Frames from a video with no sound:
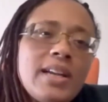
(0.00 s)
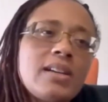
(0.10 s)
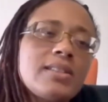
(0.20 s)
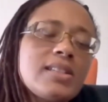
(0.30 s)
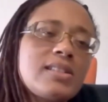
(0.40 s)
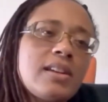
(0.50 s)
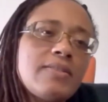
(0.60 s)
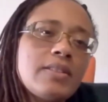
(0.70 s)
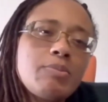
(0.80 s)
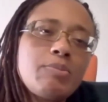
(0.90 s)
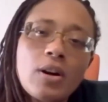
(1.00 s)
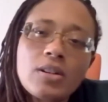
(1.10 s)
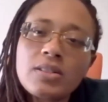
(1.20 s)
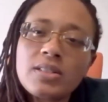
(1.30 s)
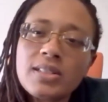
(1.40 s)
Yeah, that's definitely
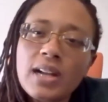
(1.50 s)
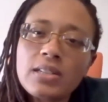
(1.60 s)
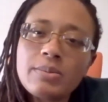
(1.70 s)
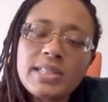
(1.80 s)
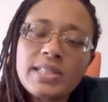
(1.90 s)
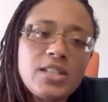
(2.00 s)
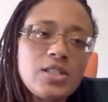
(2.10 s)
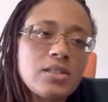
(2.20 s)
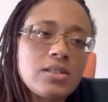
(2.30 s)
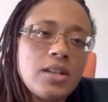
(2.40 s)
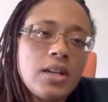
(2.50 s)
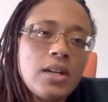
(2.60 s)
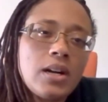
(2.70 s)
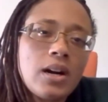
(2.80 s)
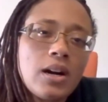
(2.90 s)
part of the documentation.
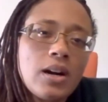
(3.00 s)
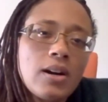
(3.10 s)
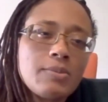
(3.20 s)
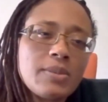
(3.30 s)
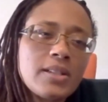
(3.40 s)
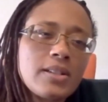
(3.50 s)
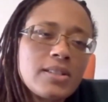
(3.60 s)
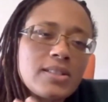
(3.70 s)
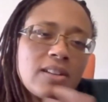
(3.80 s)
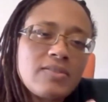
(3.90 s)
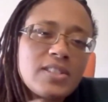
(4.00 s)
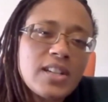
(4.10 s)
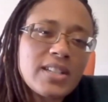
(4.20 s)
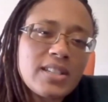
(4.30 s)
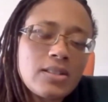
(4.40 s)
But because I've
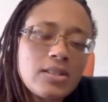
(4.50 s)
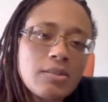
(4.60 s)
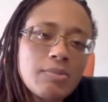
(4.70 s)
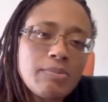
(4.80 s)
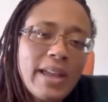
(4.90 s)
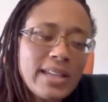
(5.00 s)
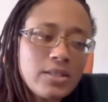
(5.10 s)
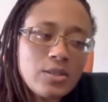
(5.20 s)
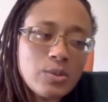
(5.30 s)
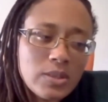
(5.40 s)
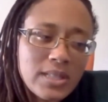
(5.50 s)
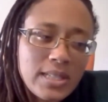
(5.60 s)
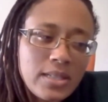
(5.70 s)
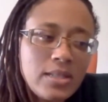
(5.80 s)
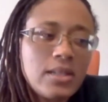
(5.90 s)
done it
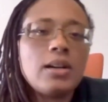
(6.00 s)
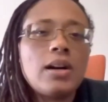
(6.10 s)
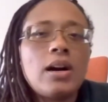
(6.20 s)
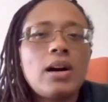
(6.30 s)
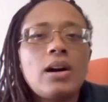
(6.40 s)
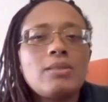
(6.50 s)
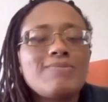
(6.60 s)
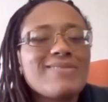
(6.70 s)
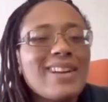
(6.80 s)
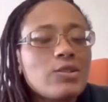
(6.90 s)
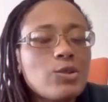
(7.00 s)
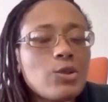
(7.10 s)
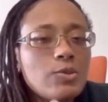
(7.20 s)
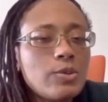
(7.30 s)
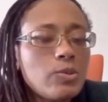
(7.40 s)
manually, I don't
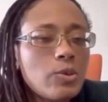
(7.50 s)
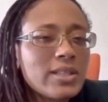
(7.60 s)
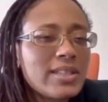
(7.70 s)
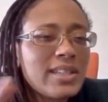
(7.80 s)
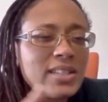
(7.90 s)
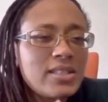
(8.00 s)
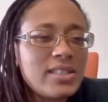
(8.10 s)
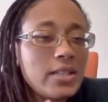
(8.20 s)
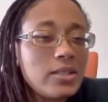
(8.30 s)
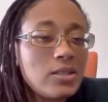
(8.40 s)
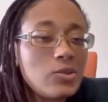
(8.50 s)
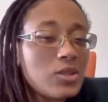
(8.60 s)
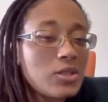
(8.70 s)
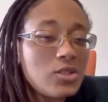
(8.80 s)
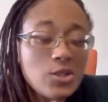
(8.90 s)
know if we want to continue
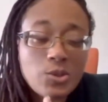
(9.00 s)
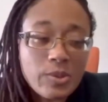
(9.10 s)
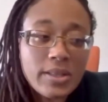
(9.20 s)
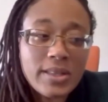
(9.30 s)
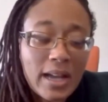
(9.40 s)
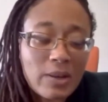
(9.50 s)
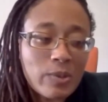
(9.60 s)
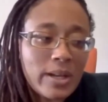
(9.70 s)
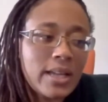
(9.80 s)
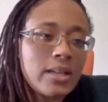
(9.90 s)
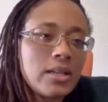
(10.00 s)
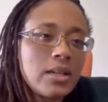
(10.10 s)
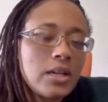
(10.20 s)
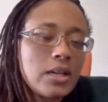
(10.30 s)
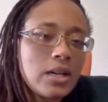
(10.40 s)
to do it that way.